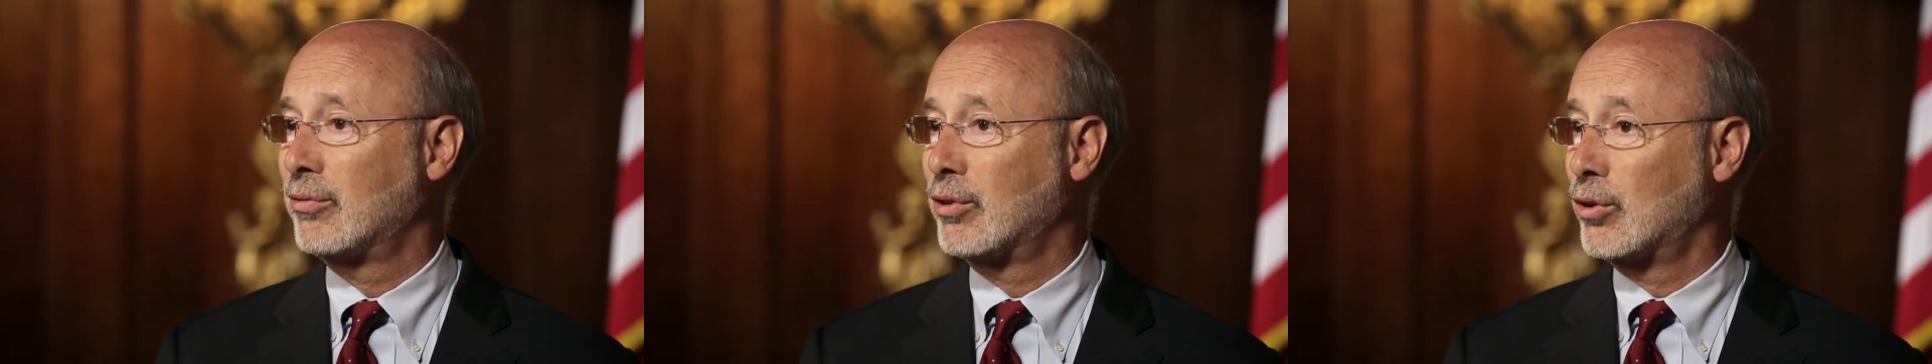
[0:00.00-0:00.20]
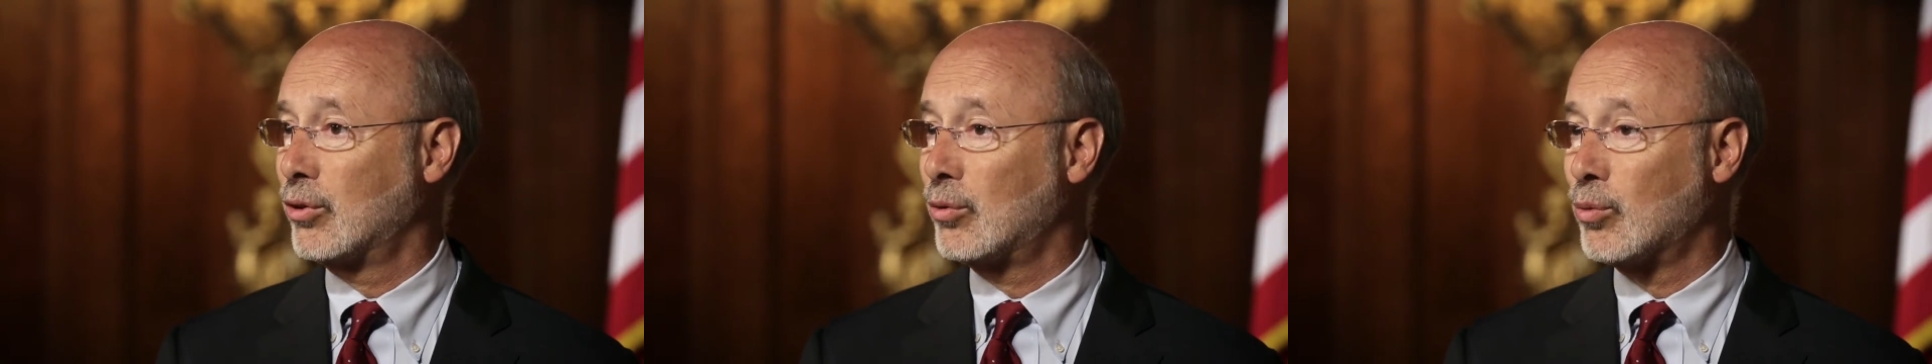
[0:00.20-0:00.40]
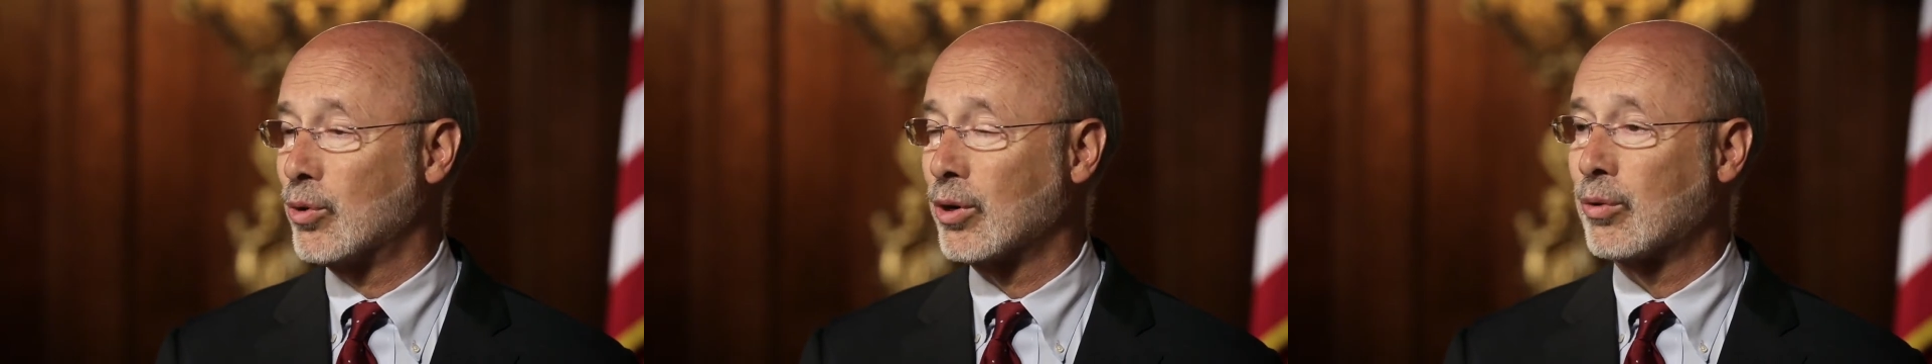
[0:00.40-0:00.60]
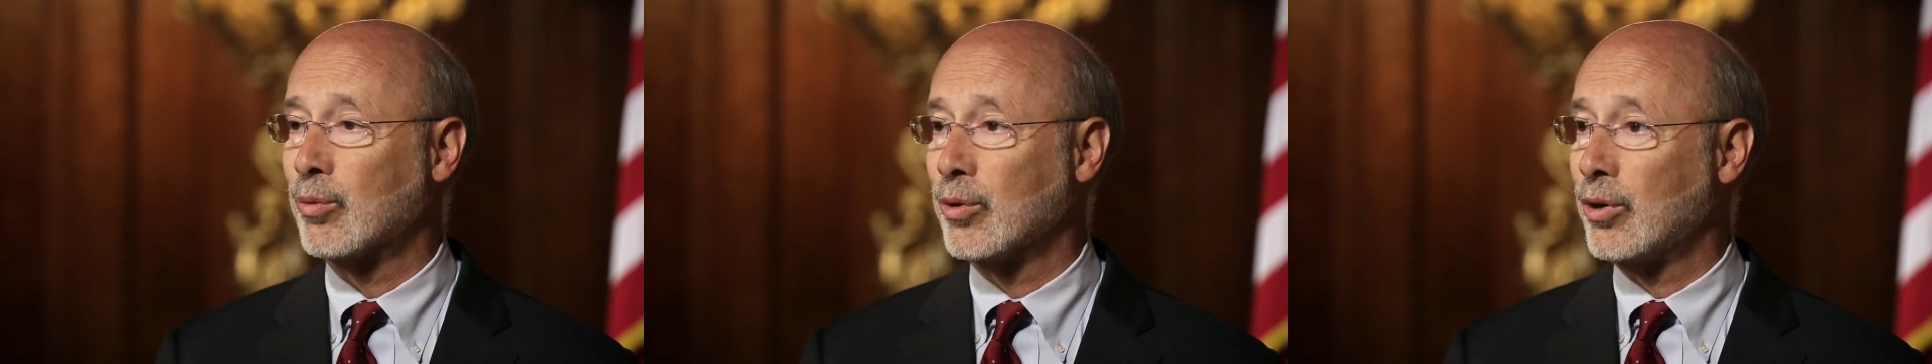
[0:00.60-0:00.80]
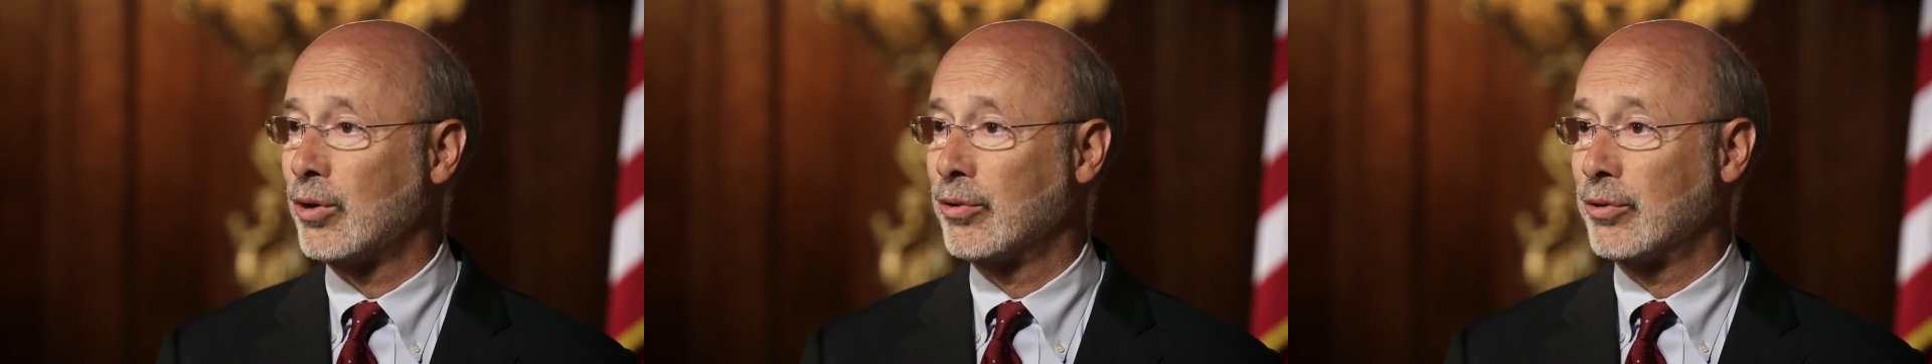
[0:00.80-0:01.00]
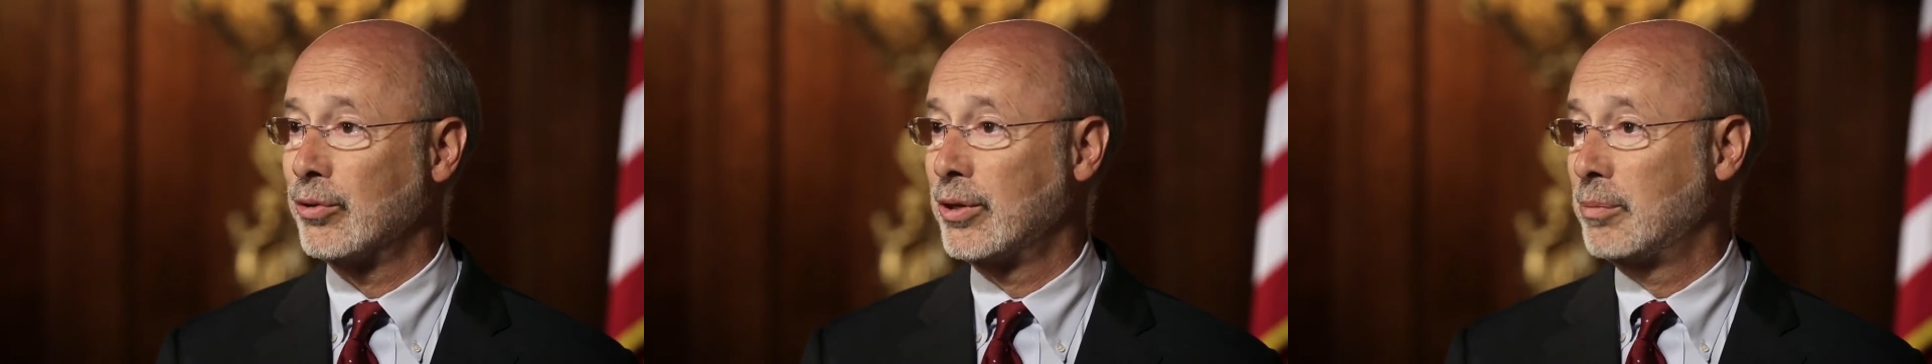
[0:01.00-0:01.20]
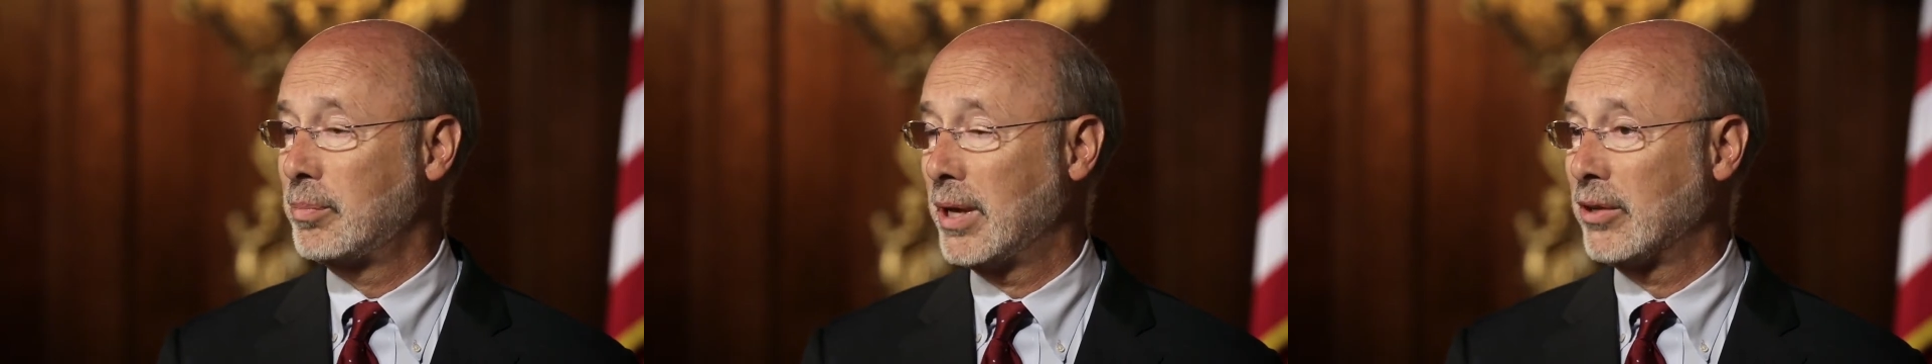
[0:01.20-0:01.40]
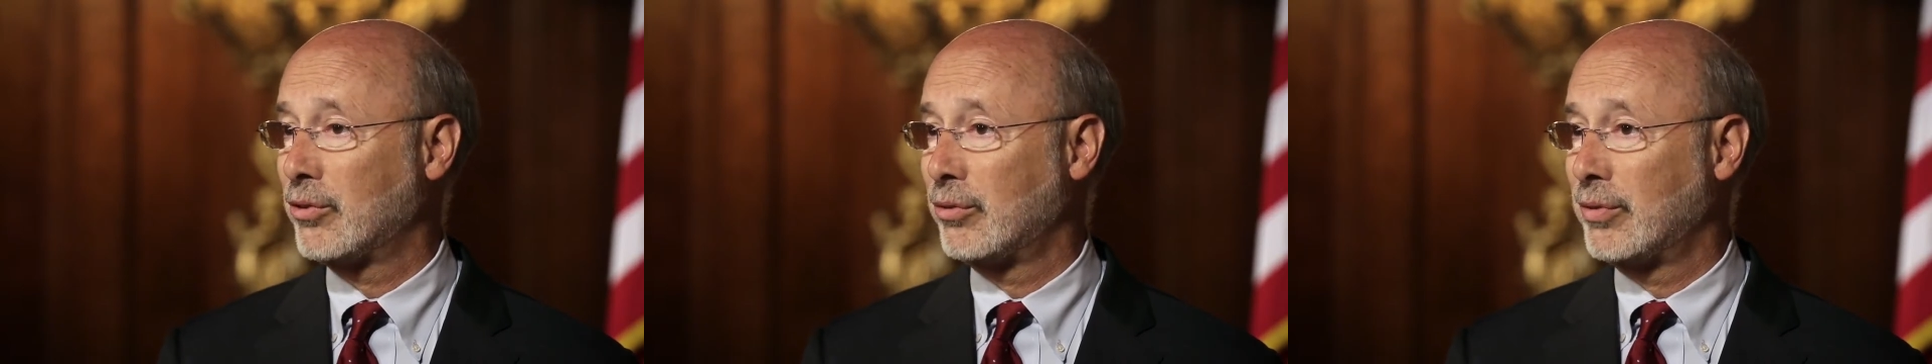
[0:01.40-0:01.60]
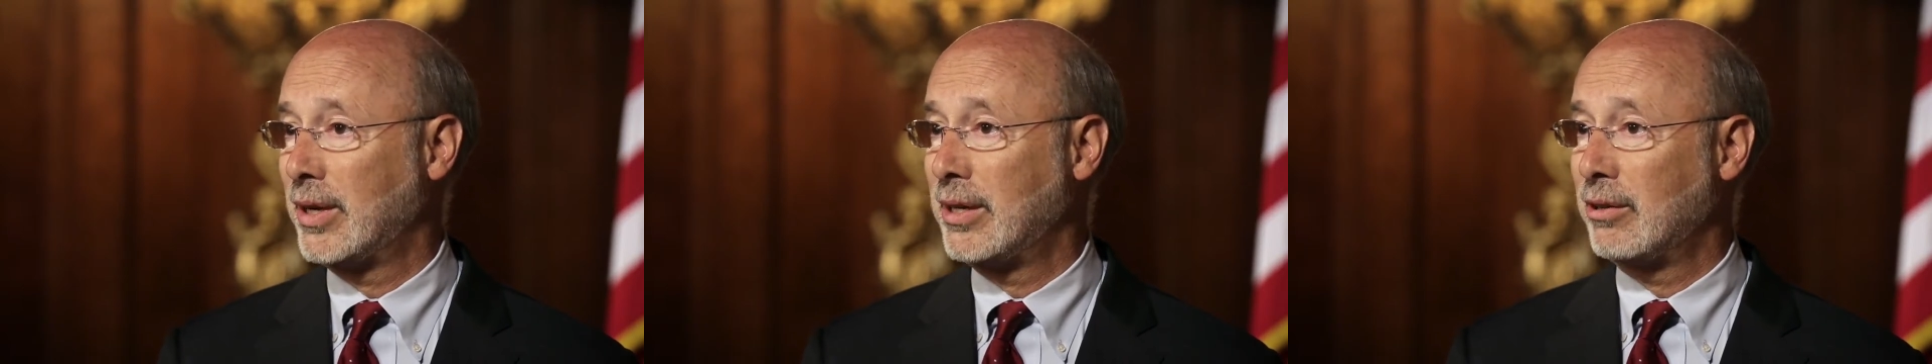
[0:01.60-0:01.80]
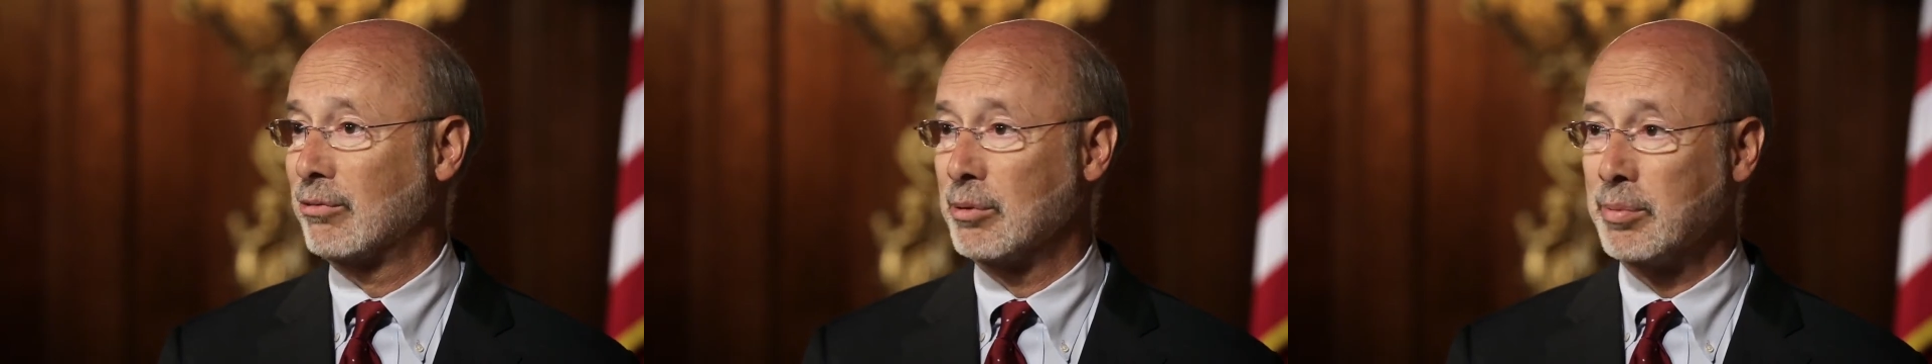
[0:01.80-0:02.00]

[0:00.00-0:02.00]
of the good work we're all doing in Pennsylvania,